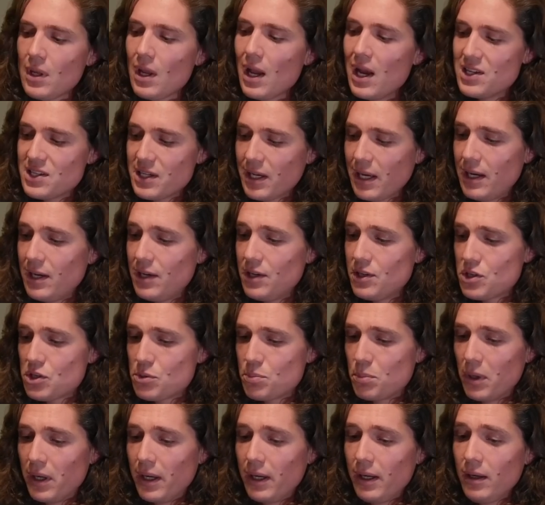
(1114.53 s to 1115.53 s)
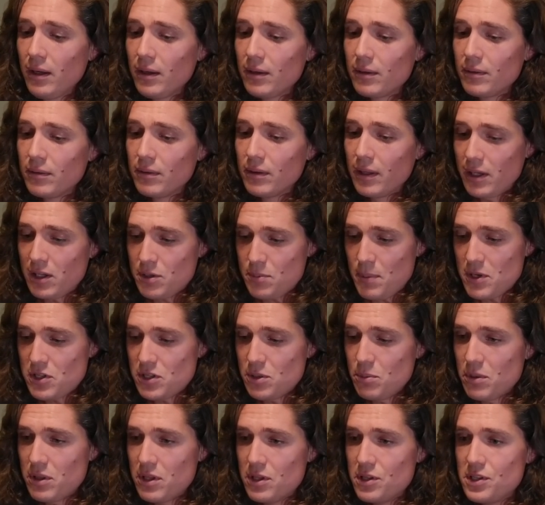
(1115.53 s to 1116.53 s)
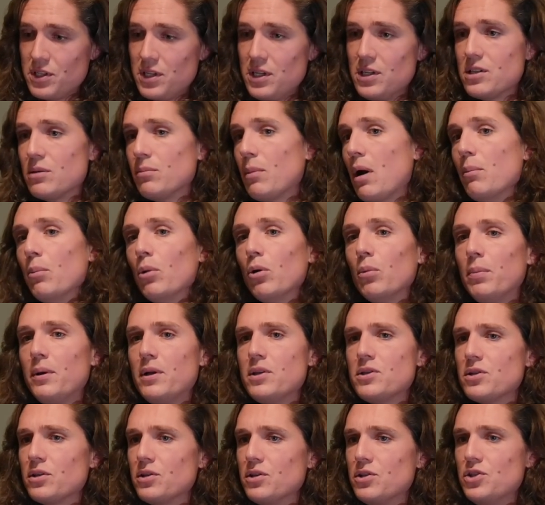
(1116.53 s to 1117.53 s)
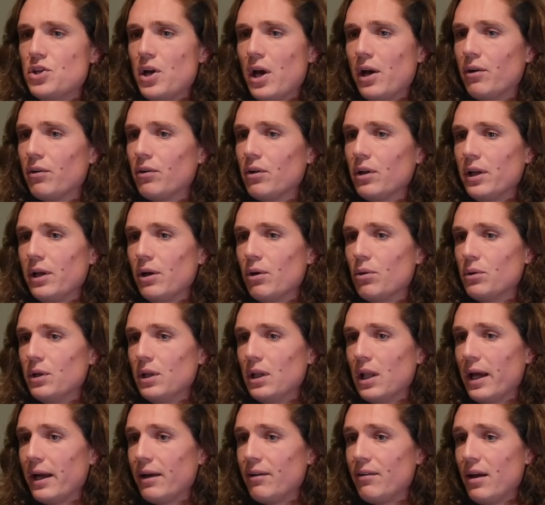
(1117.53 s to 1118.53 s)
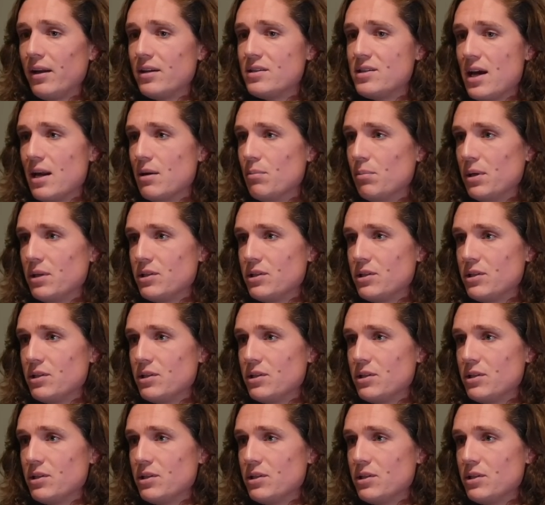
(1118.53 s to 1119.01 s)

as I get into spring, like especially within season, my bullpens are generally only like ten